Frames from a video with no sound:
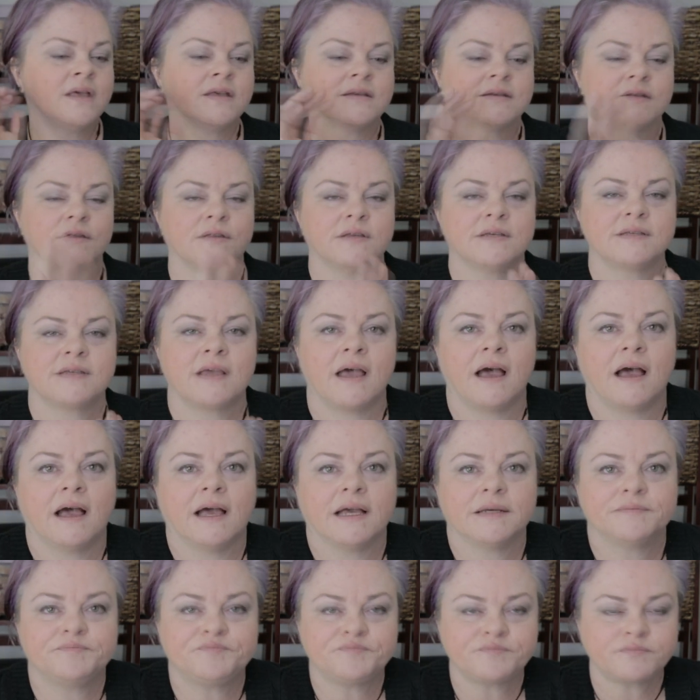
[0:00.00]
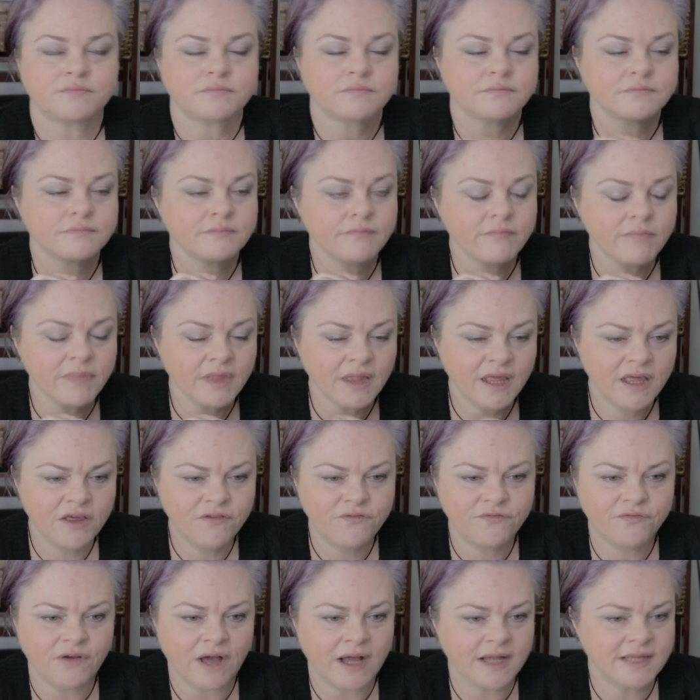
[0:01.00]
So this guy, he
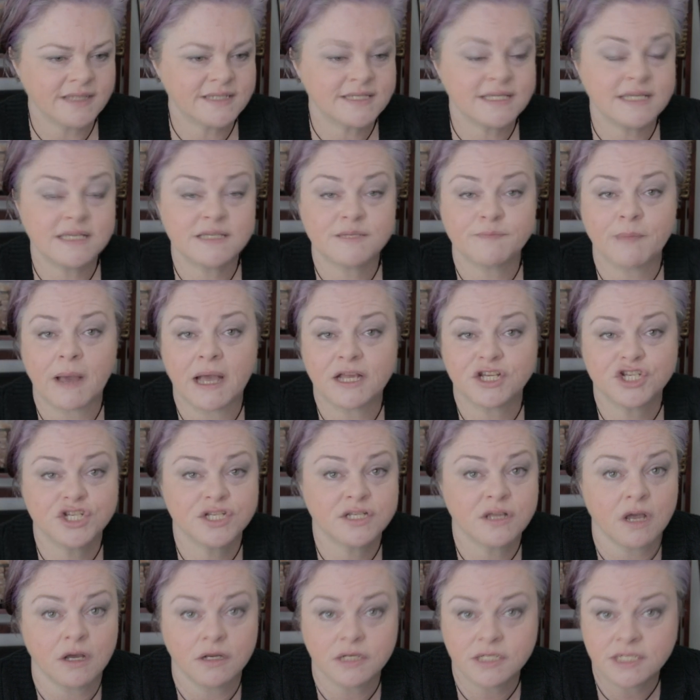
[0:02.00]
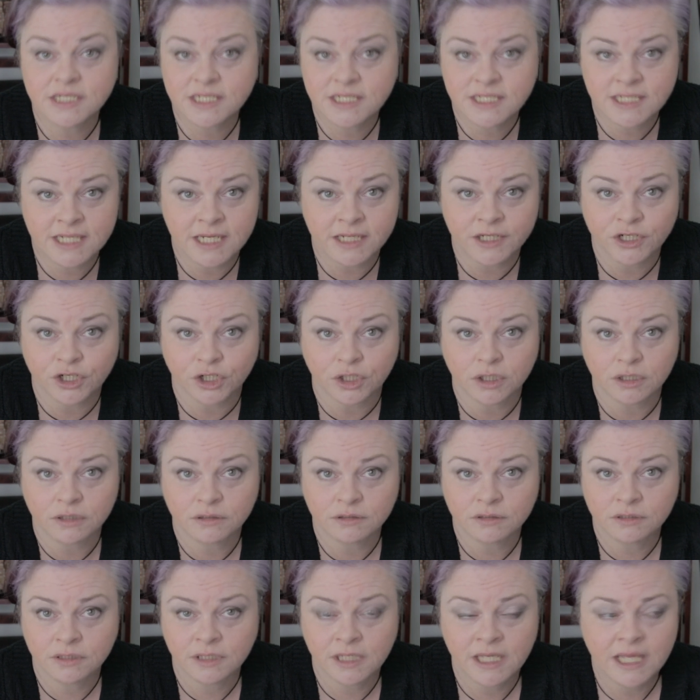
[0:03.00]
finds these matches on Tinder.
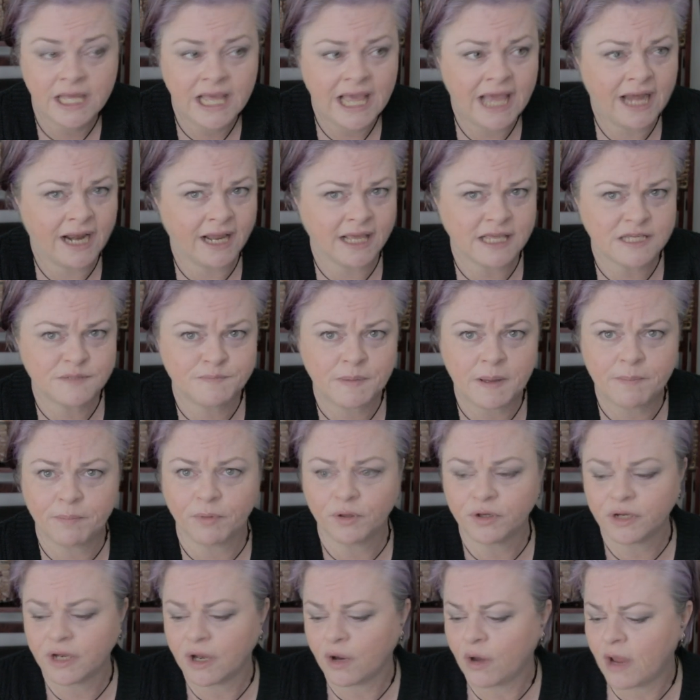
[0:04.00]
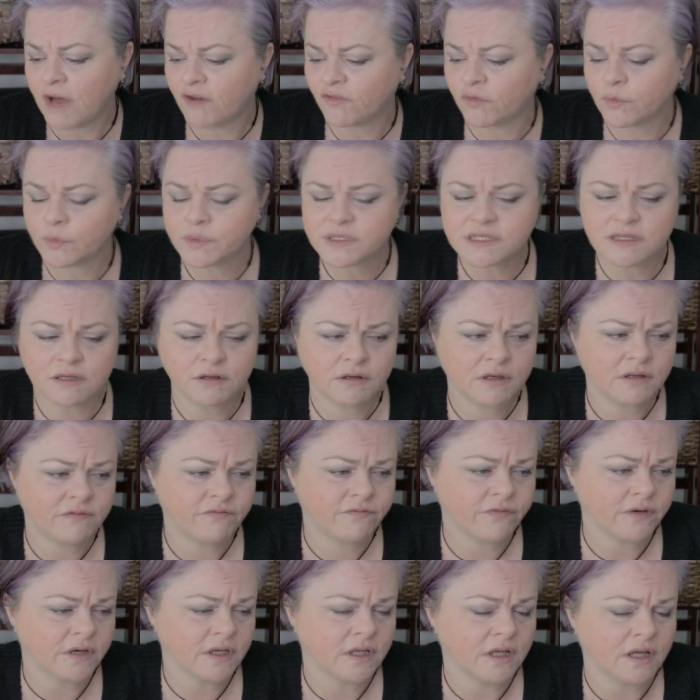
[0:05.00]
And I guess people, everyone's looking
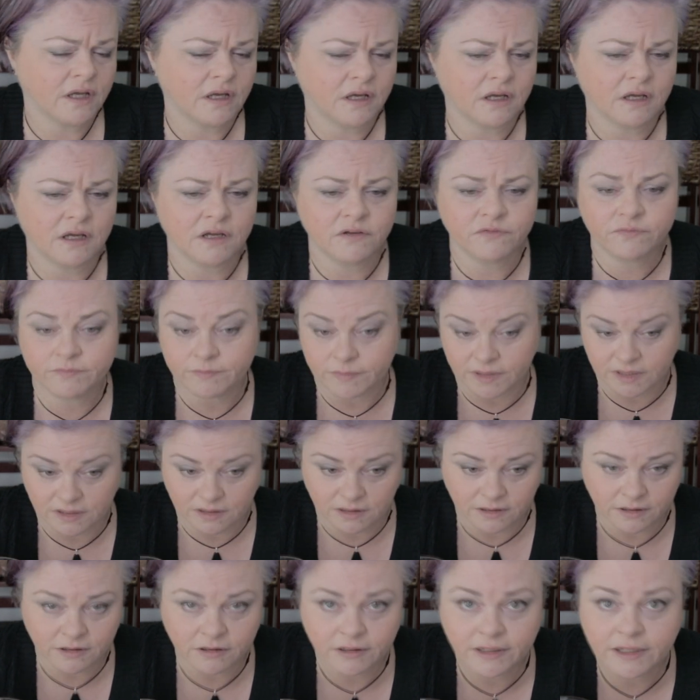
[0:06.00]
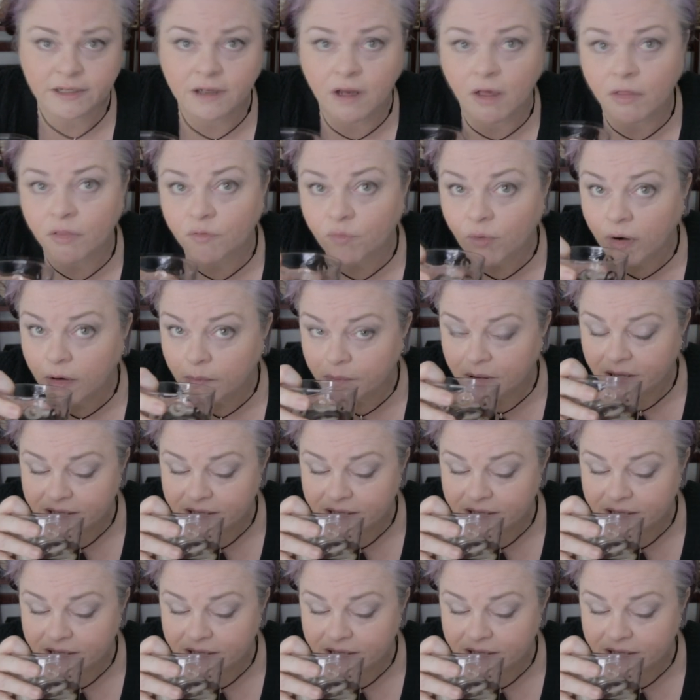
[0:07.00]
for love, clearly in all the wrong